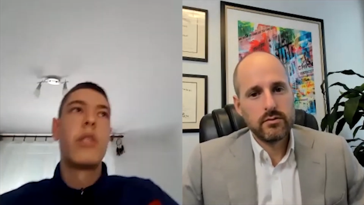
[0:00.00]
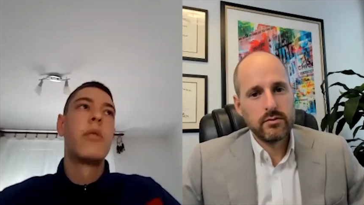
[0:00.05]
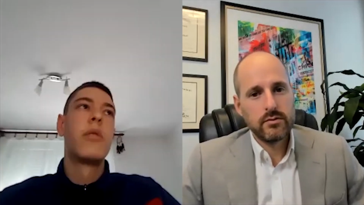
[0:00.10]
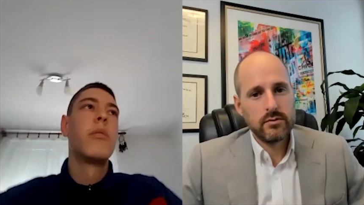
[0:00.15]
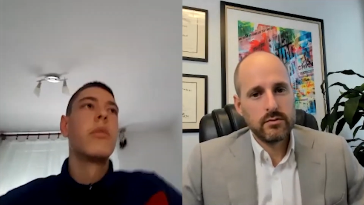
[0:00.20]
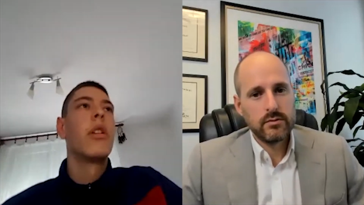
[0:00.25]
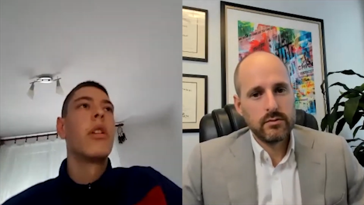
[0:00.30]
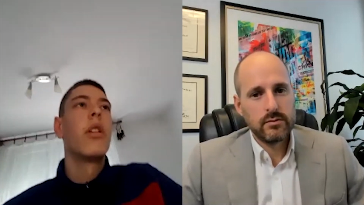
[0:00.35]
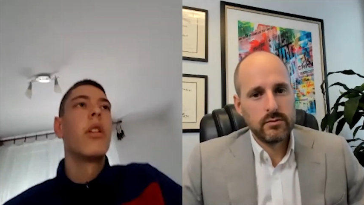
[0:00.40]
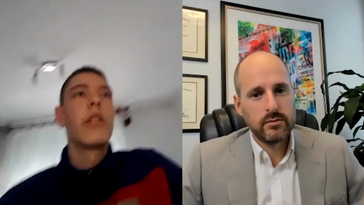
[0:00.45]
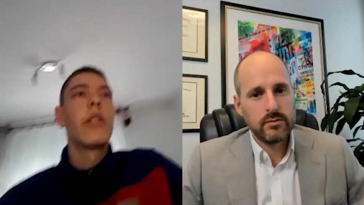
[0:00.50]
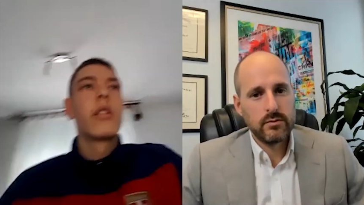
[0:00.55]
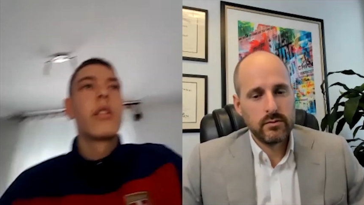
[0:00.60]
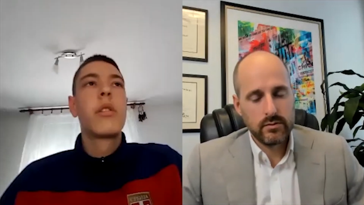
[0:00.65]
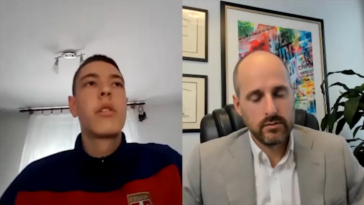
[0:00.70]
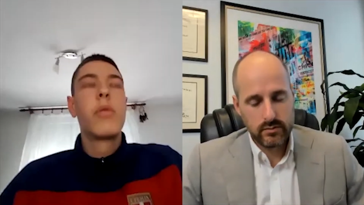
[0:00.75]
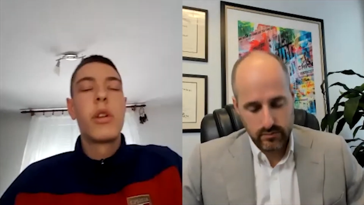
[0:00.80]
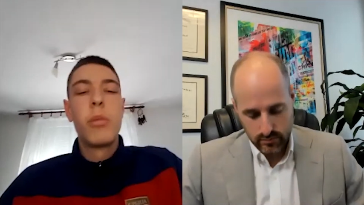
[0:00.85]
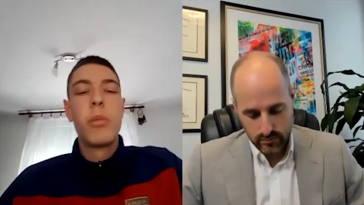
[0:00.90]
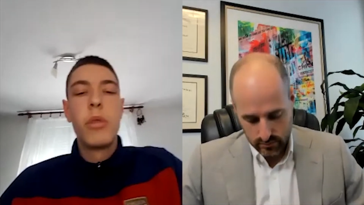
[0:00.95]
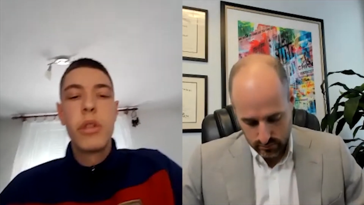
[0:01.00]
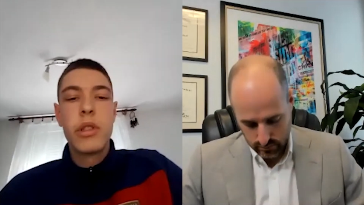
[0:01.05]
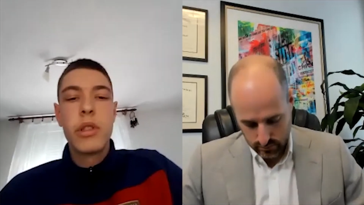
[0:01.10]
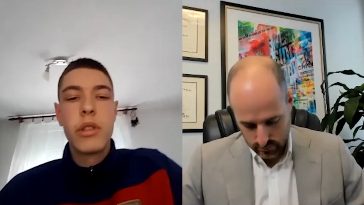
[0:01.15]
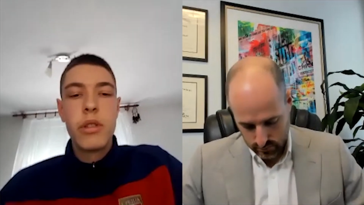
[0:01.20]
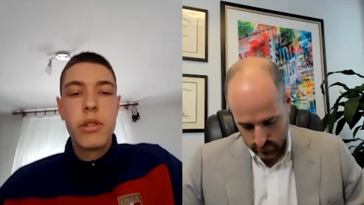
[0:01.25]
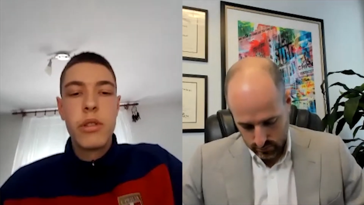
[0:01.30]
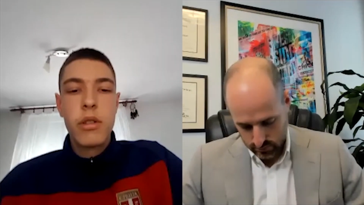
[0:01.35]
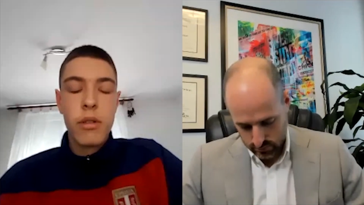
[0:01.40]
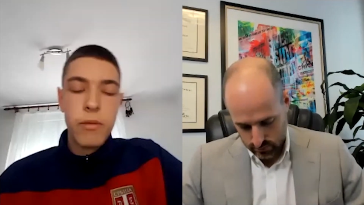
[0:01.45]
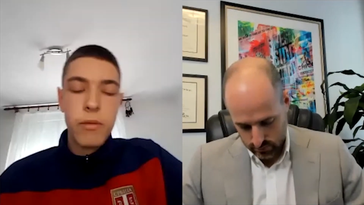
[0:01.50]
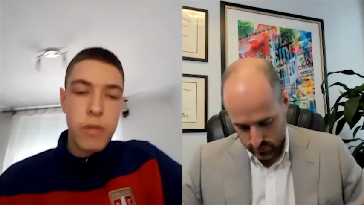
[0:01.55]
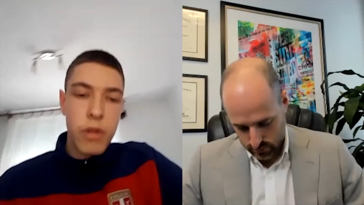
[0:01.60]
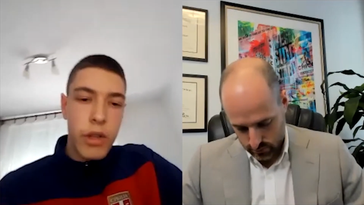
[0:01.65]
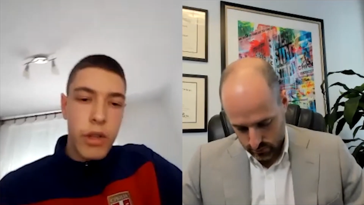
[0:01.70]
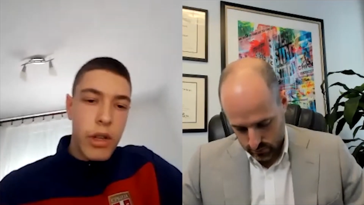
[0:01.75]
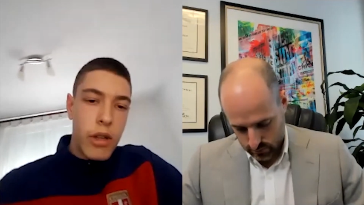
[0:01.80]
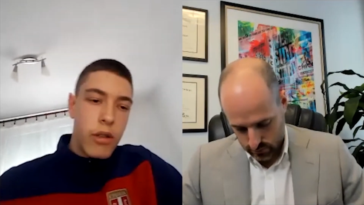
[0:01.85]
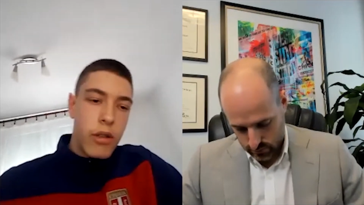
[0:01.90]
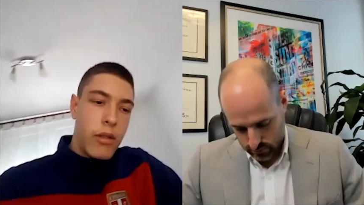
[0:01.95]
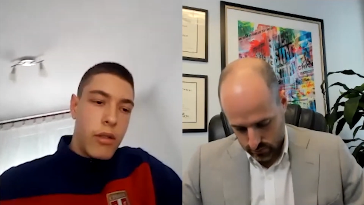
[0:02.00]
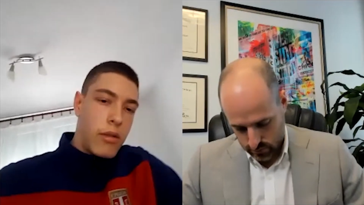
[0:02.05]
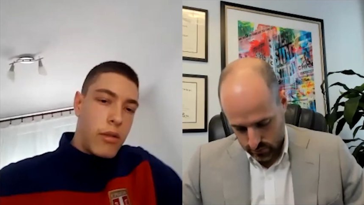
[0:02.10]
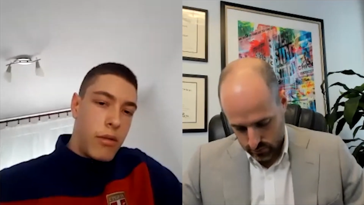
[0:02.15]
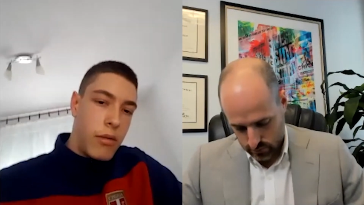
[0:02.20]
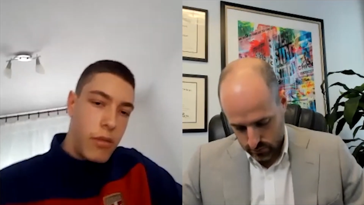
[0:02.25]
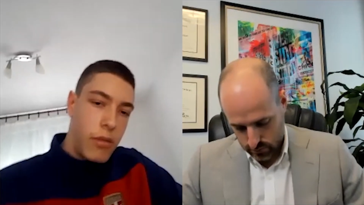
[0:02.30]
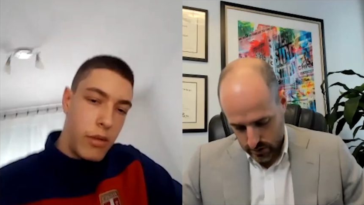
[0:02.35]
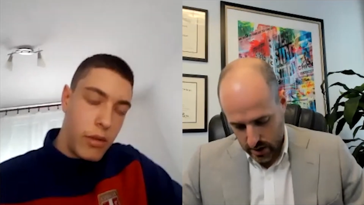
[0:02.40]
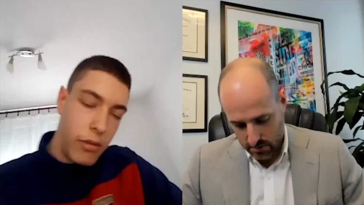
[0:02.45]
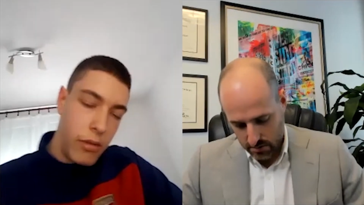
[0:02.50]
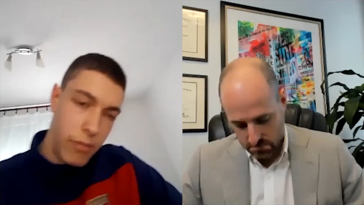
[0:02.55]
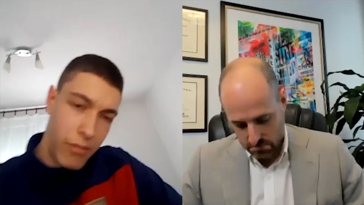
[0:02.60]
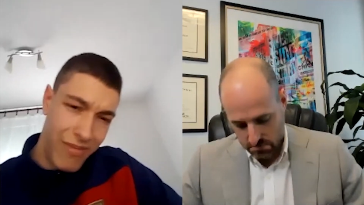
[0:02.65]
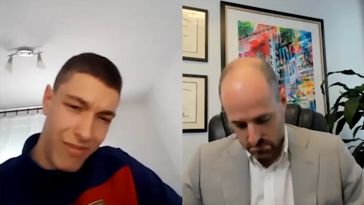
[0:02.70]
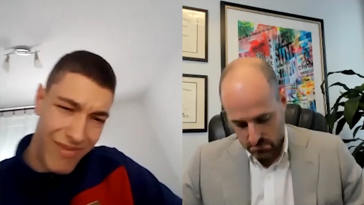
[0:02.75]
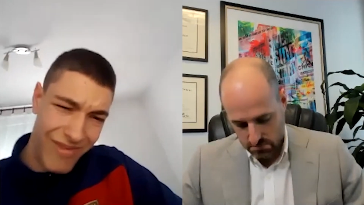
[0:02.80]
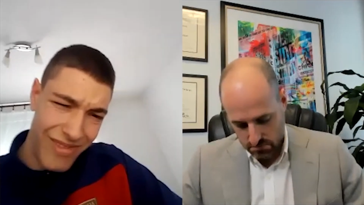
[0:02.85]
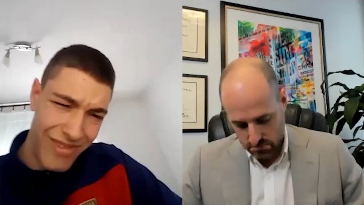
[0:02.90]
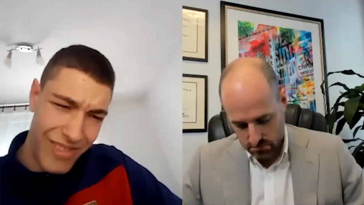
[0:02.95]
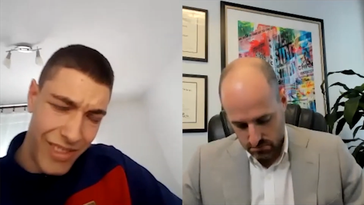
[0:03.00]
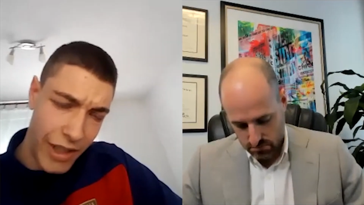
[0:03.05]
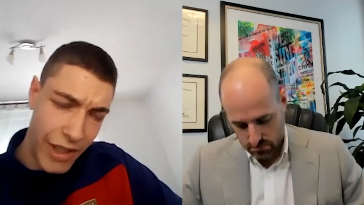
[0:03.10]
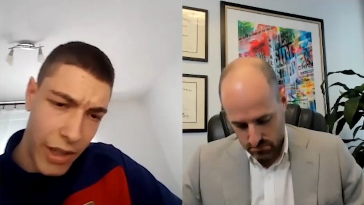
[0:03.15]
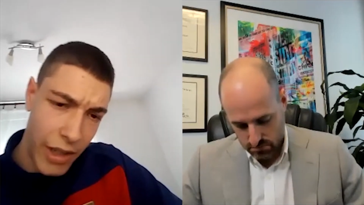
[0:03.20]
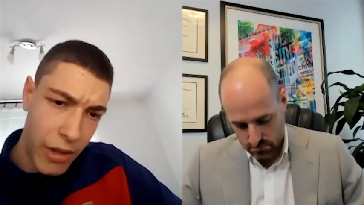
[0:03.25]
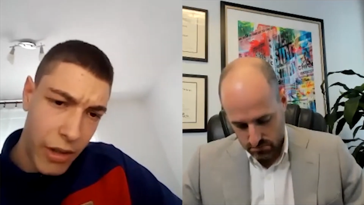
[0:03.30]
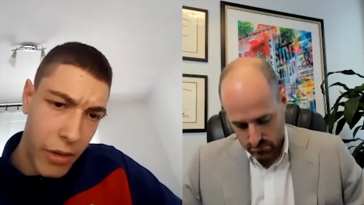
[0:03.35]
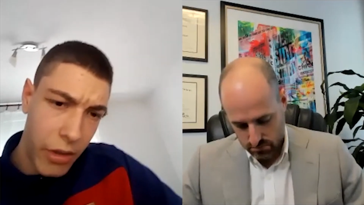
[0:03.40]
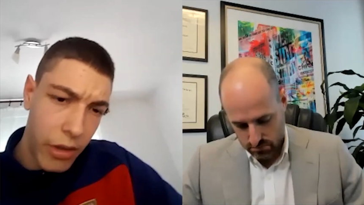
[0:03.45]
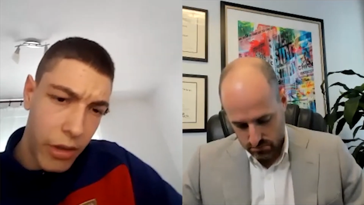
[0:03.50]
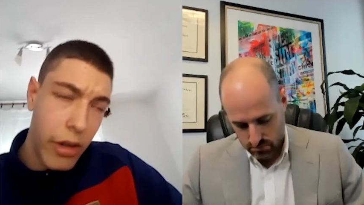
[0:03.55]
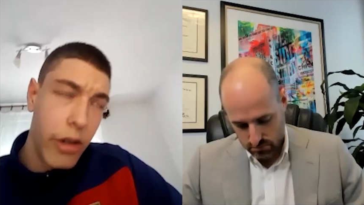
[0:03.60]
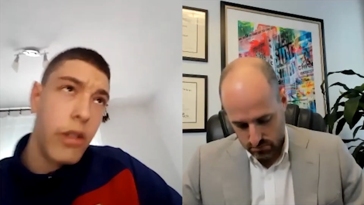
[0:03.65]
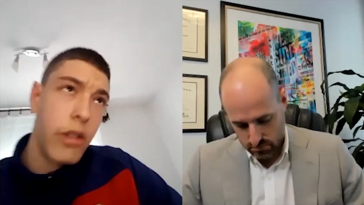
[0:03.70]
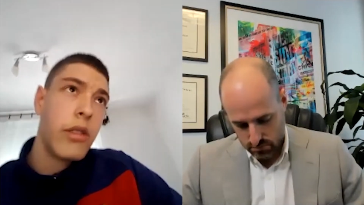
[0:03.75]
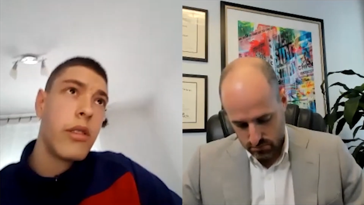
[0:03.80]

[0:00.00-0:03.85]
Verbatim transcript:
Speaker 1: And like QuickBooks is good for that? Yeah. Like I don't need any